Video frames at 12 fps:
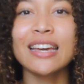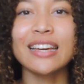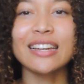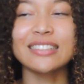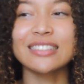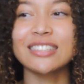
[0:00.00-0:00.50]

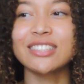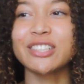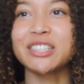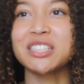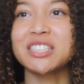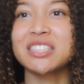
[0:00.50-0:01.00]
it's
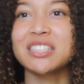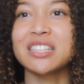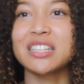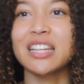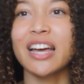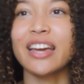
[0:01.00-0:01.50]
just
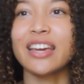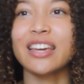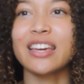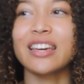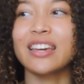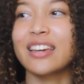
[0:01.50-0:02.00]
like
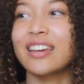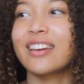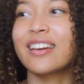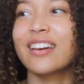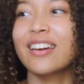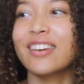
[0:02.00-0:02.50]

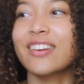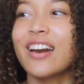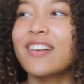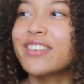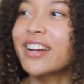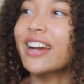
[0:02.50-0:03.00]
you
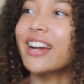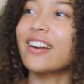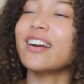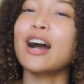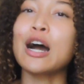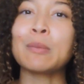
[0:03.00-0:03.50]
have your
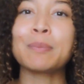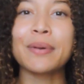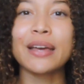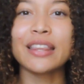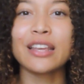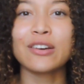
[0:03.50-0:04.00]
hair up
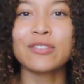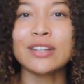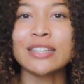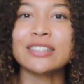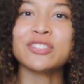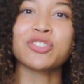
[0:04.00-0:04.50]
in a
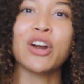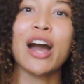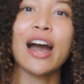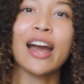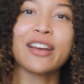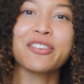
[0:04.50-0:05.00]
really
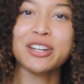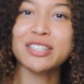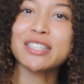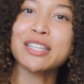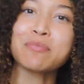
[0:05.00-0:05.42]
dry, crusty